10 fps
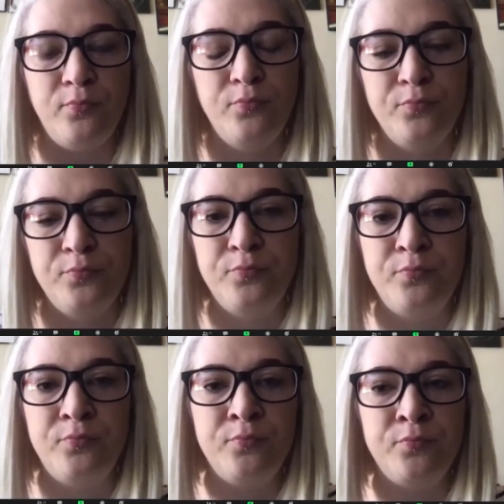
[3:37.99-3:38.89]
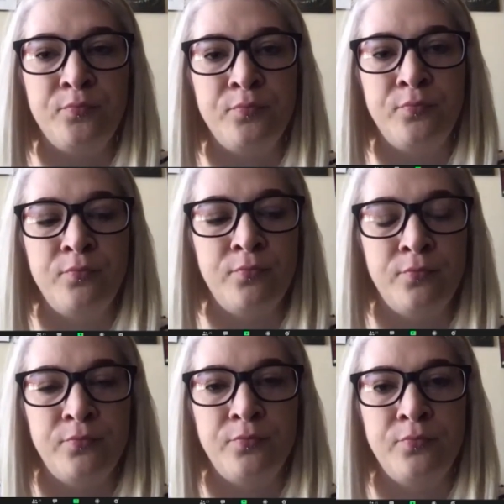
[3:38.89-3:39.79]
you know, I think it opened a lot of
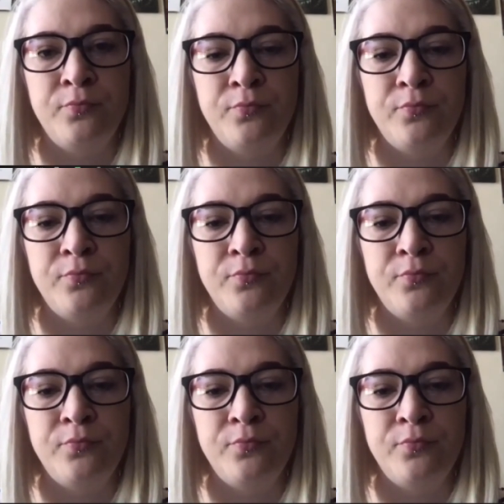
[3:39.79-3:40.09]
eyes,